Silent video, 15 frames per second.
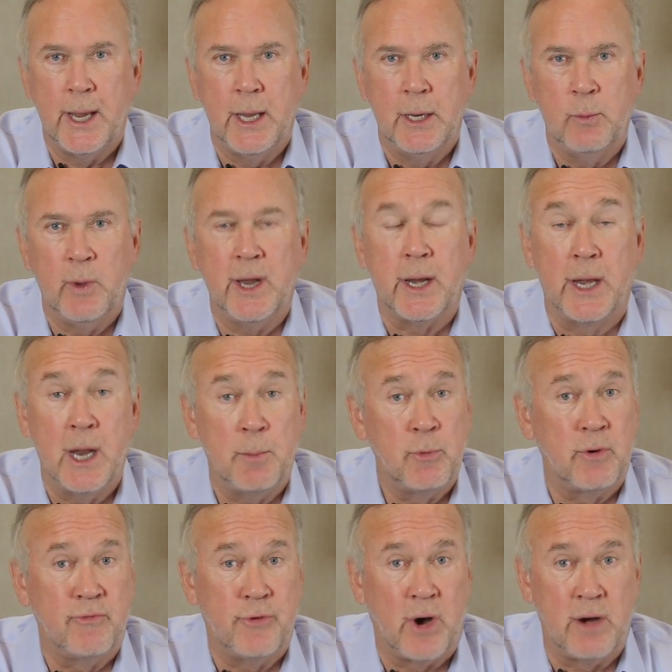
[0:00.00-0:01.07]
And we had a
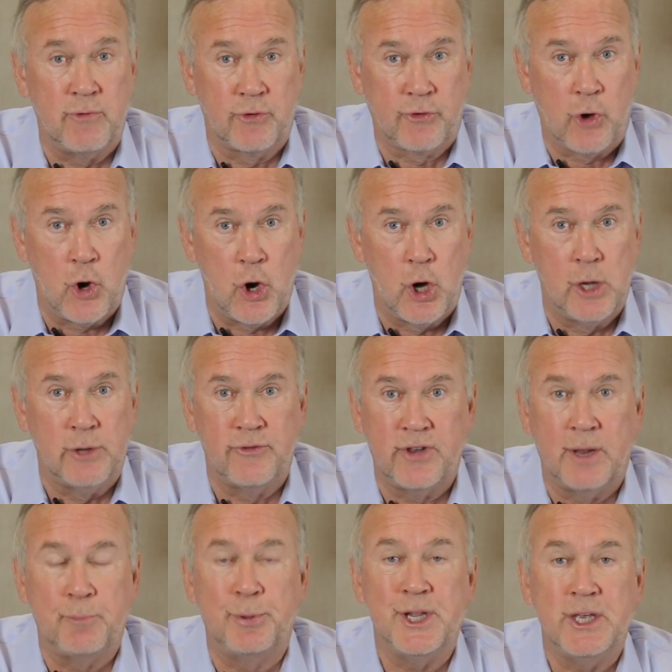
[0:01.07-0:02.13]
number of drivers call and
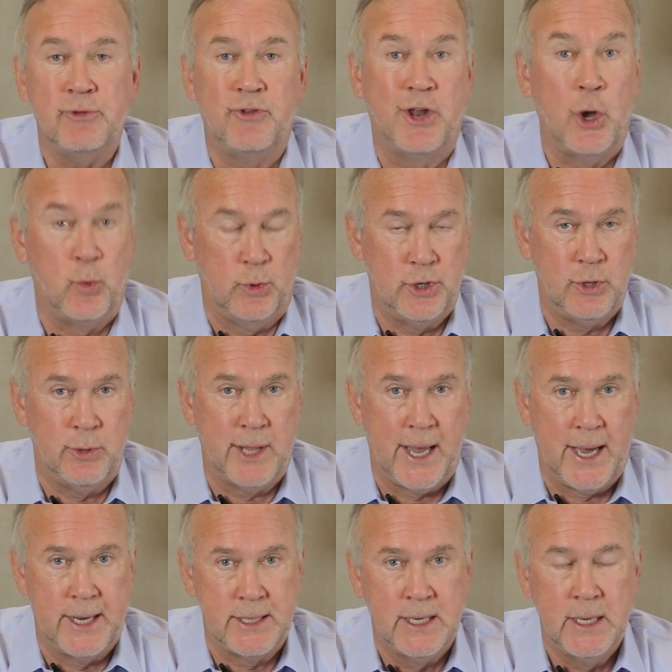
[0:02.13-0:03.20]
say, please don't do
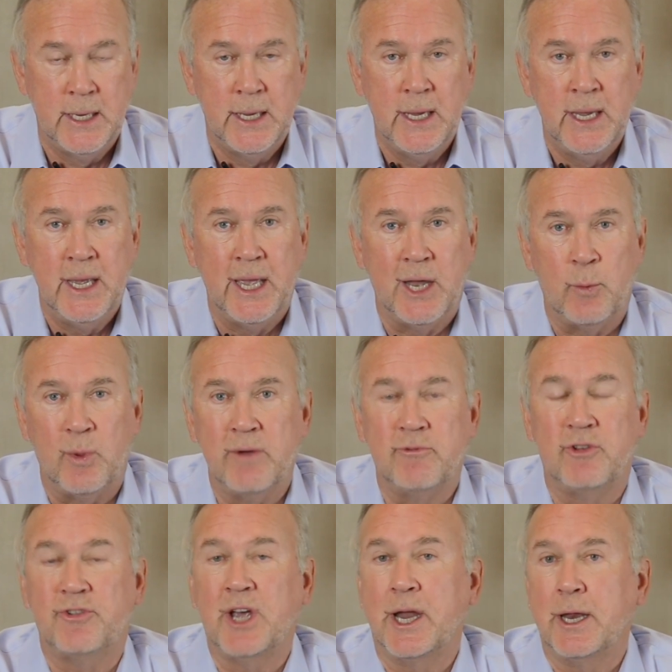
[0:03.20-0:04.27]
that. And we have
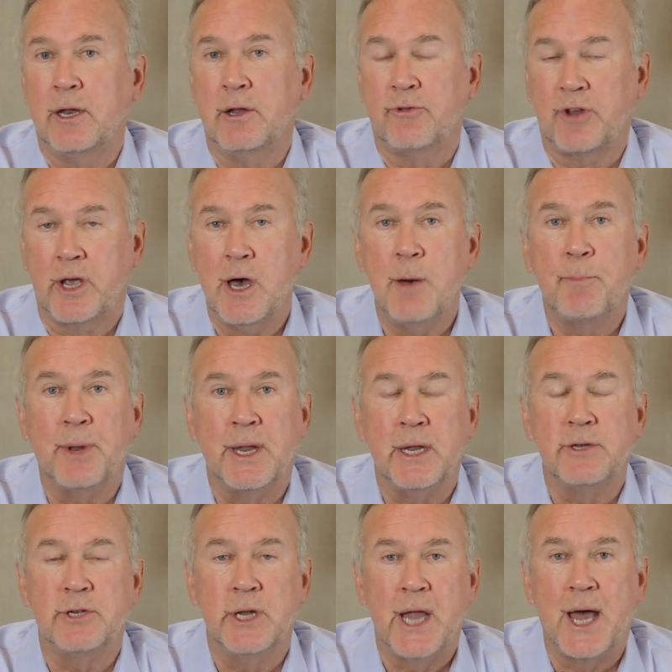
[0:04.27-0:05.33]
decided as a
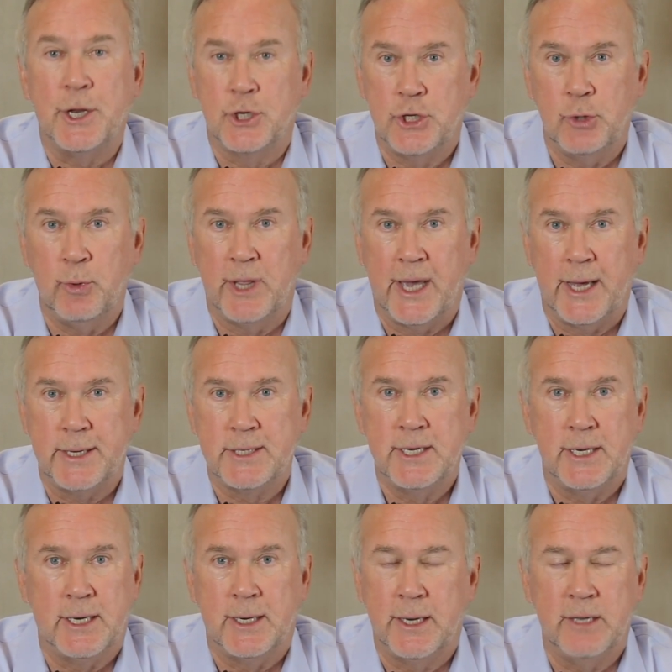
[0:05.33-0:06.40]
company to not do that.
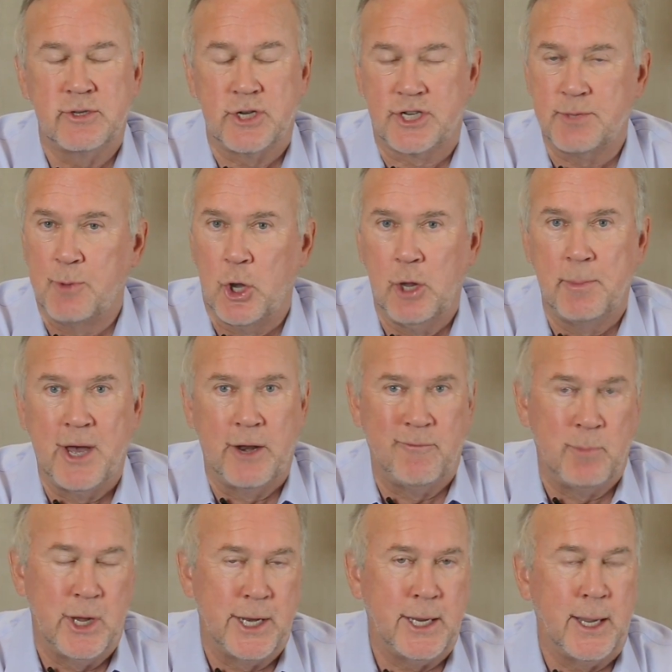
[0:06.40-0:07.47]
It's a small amount
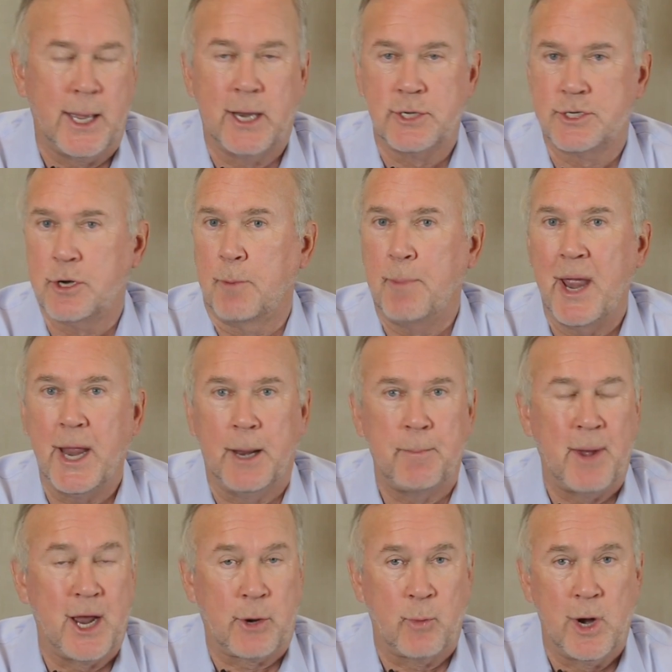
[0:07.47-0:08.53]
of money. You got to start paying it
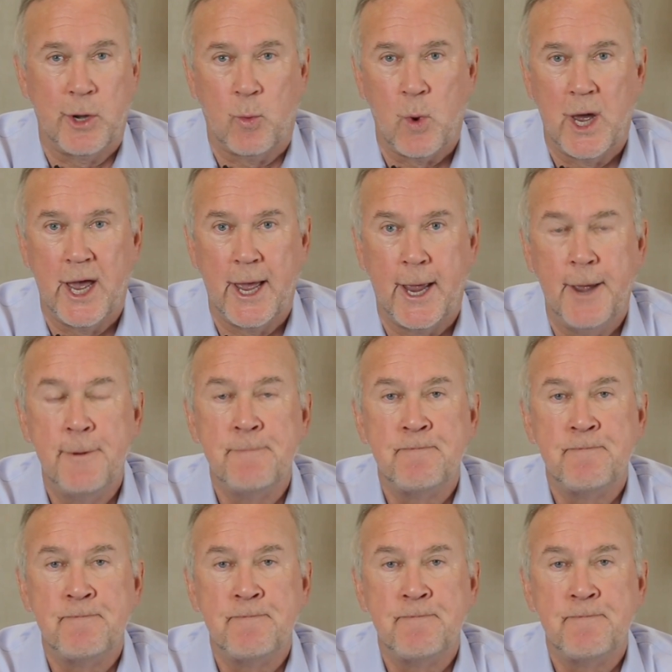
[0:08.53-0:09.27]
back right away.